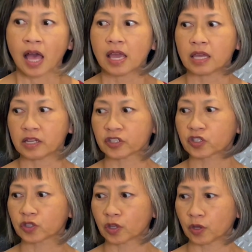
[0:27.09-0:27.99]
It
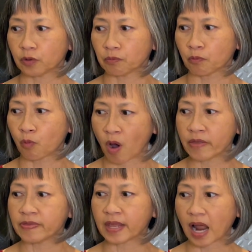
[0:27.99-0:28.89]
is the
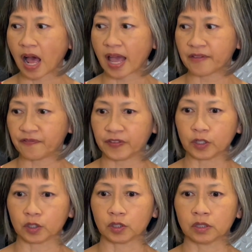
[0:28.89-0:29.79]
one that I
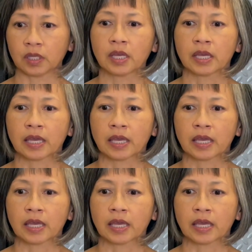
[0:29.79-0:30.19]
feel